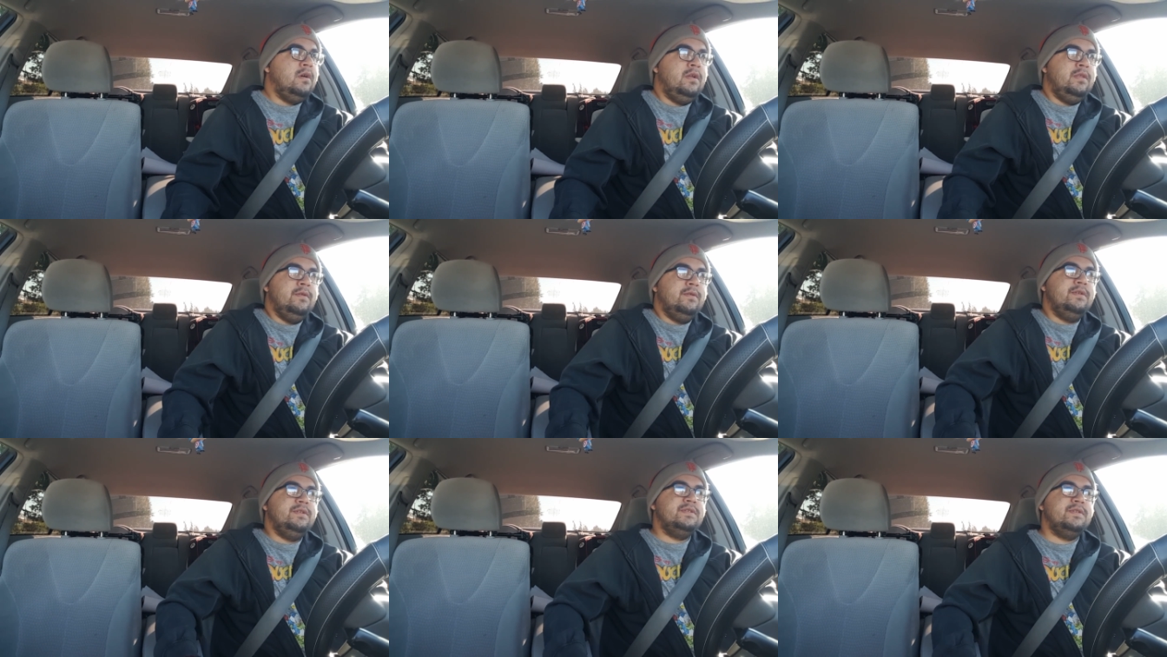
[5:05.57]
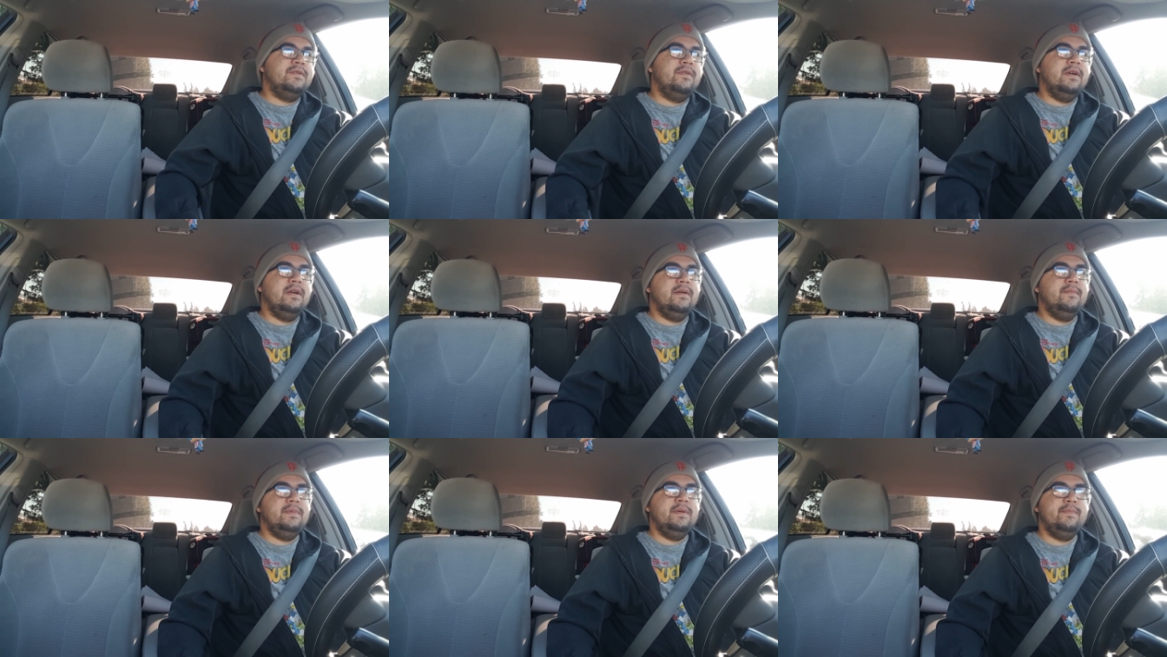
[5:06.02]
On their
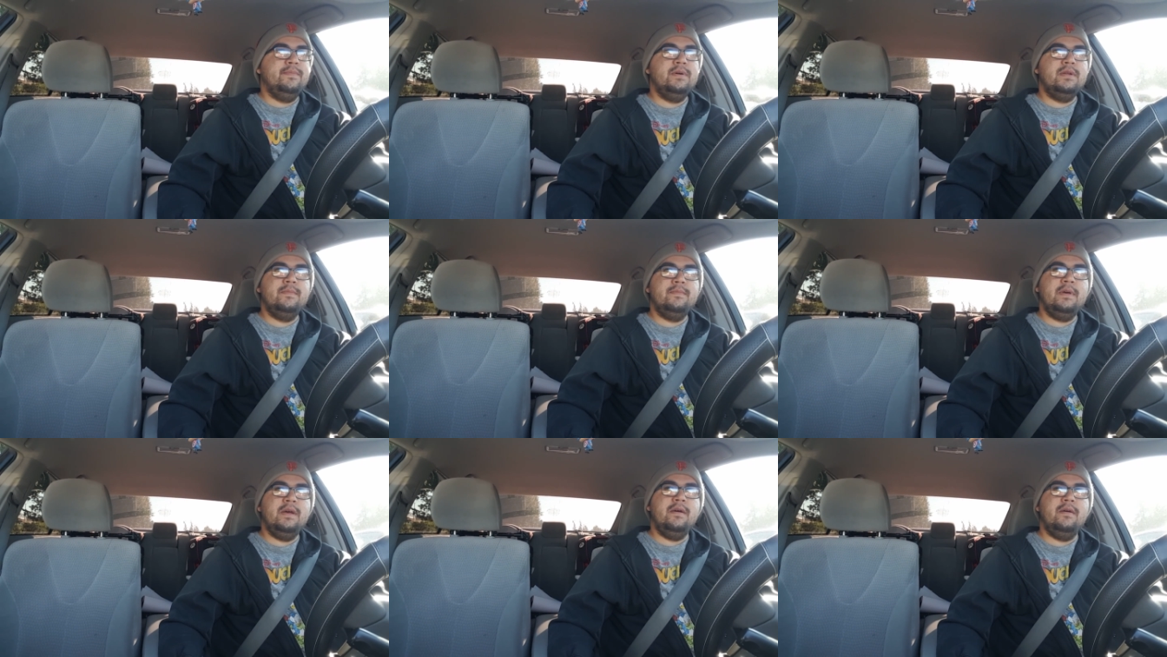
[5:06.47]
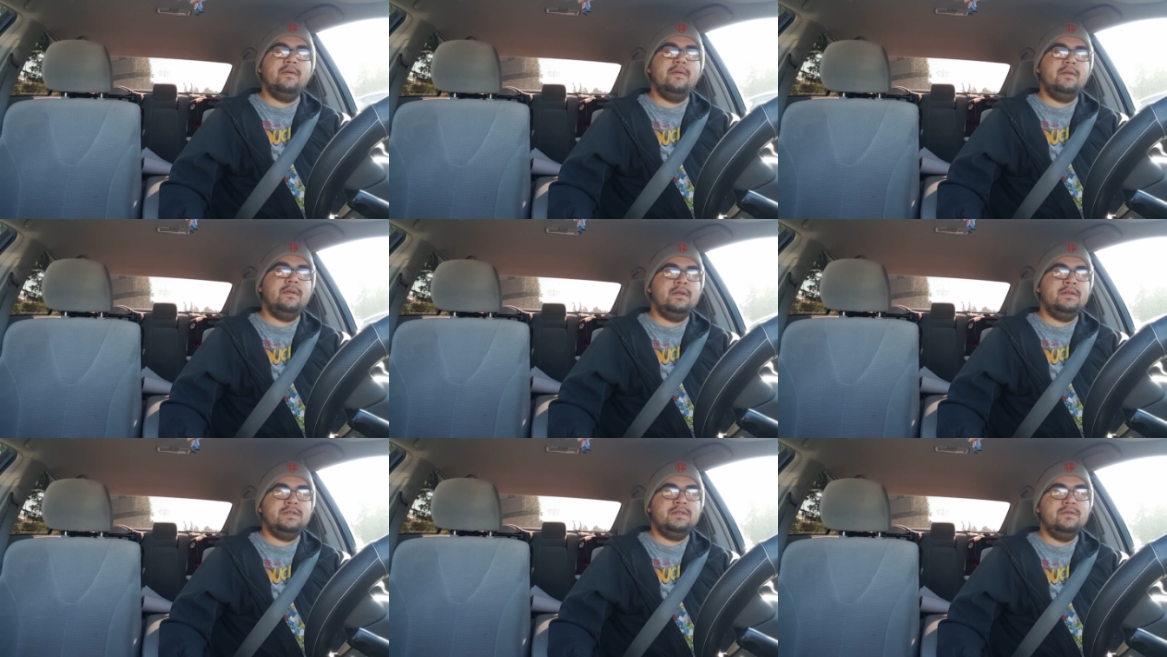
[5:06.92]
Instagram, they put them out
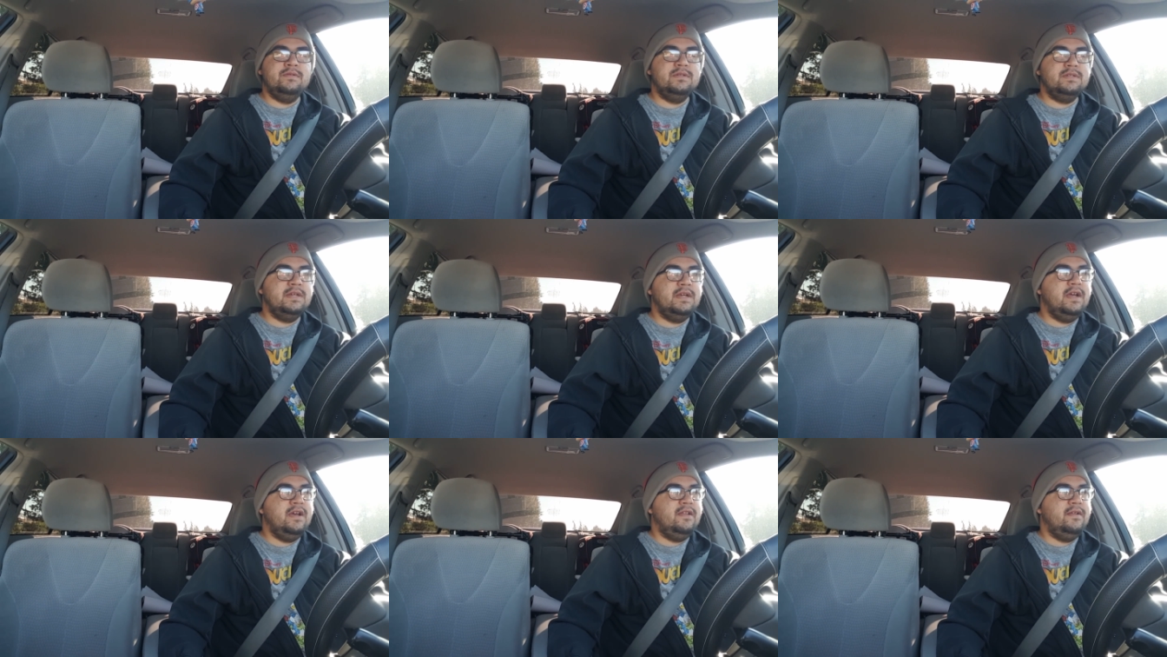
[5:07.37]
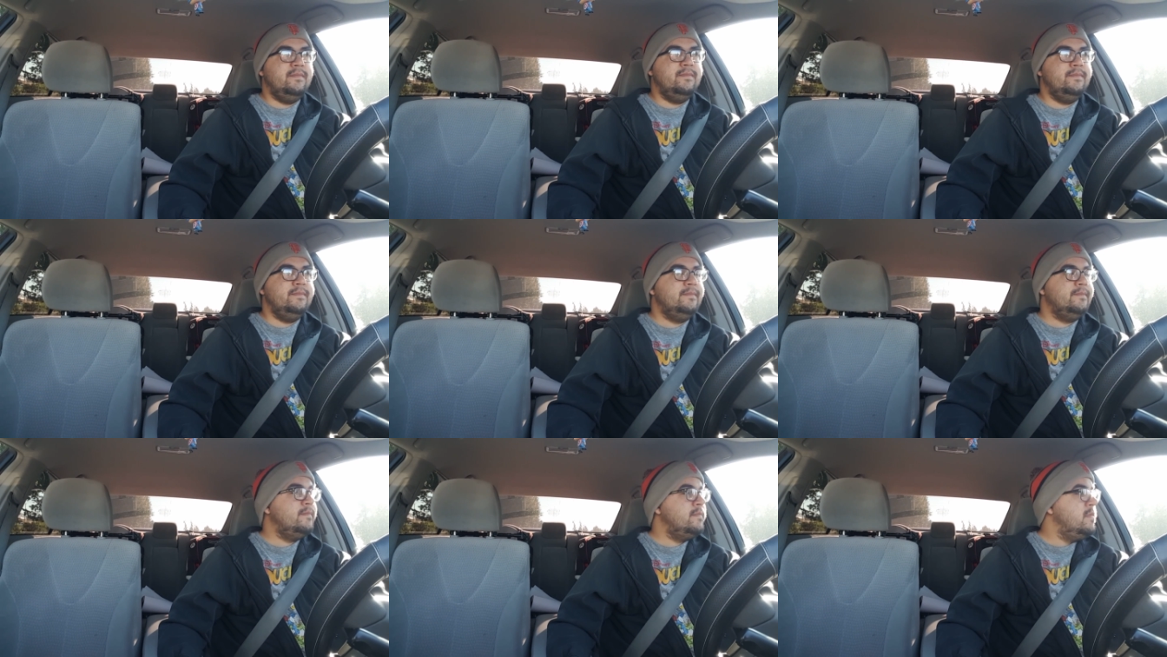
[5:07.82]
as soon as they got
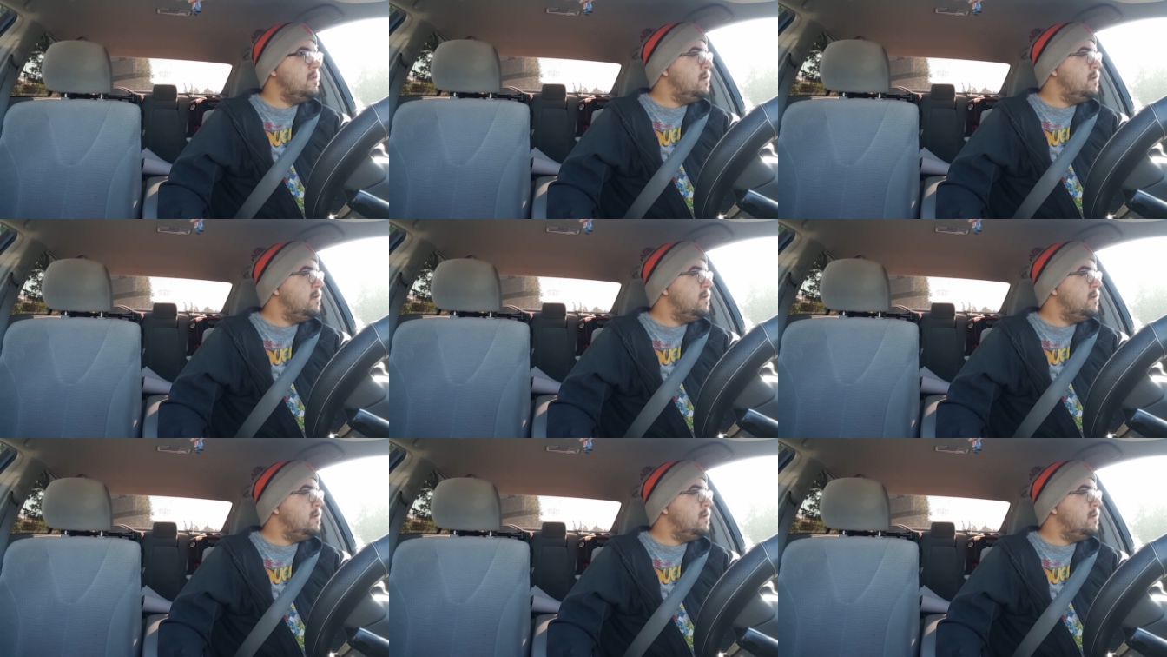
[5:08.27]
them.